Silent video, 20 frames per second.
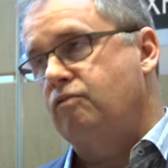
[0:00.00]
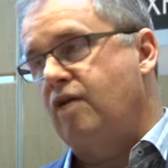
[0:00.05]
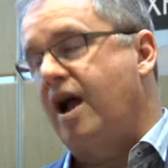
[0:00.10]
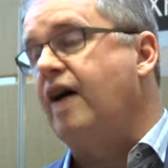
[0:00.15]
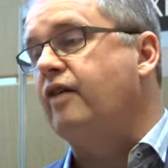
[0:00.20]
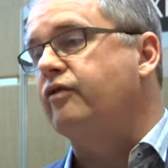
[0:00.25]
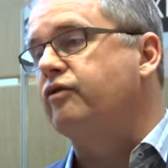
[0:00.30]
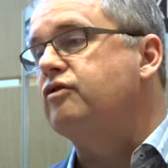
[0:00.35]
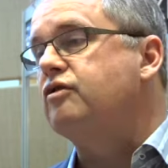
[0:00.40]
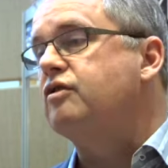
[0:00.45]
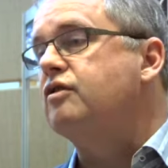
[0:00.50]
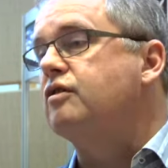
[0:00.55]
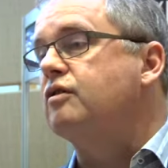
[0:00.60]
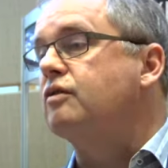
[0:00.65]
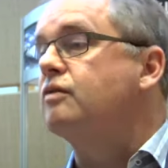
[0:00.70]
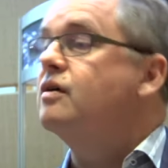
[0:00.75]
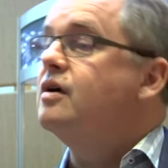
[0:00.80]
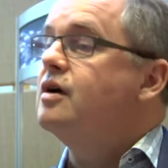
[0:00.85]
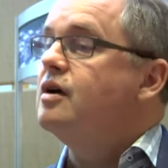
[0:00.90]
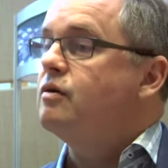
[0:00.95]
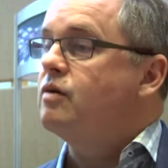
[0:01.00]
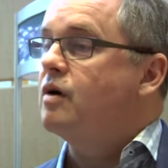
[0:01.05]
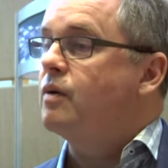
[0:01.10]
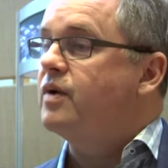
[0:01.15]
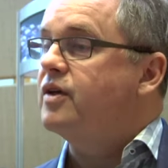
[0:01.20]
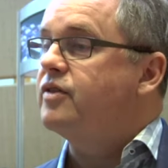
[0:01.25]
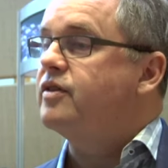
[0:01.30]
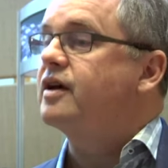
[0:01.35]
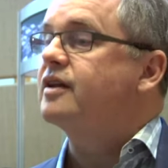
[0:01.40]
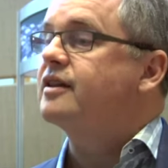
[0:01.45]
round two, where
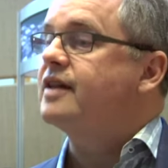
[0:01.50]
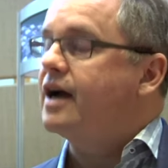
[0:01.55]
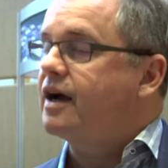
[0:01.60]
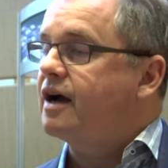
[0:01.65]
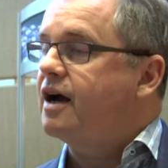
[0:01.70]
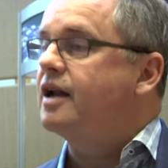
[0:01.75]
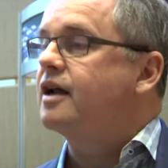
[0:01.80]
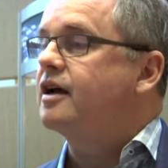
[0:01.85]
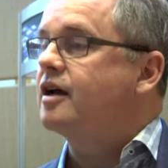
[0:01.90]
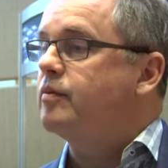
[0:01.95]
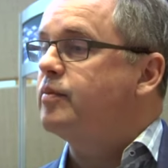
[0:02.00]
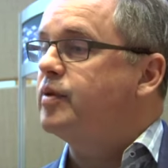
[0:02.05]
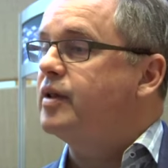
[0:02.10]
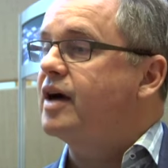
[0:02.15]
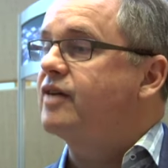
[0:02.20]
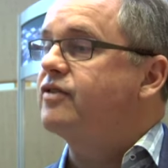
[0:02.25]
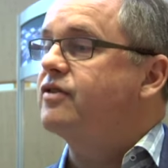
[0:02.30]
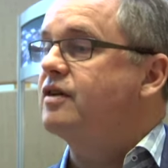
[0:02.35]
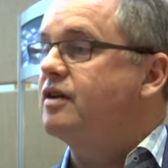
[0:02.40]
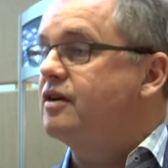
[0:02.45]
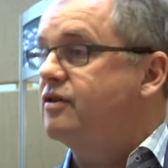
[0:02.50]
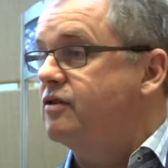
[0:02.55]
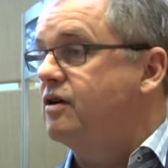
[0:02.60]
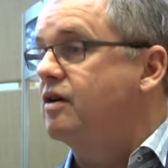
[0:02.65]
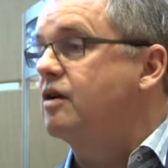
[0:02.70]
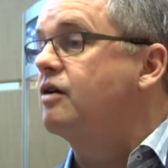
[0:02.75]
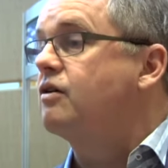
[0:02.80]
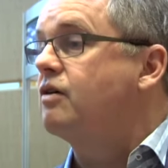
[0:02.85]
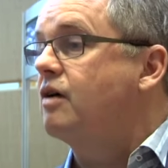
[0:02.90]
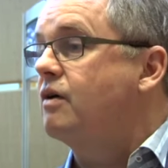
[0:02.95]
we think that kind of complexity is
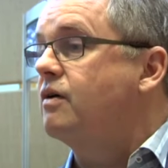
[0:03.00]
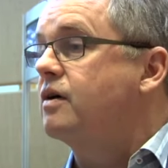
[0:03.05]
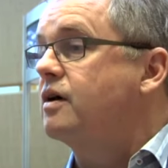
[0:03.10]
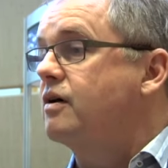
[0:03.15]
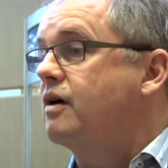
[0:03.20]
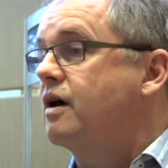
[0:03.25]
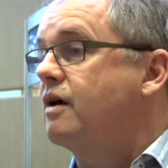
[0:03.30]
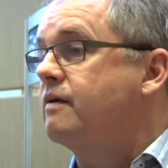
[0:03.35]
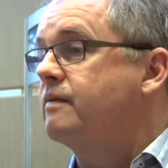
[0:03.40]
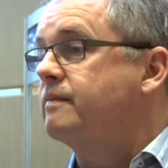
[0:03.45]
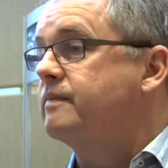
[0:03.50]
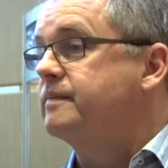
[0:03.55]
going to grow and grow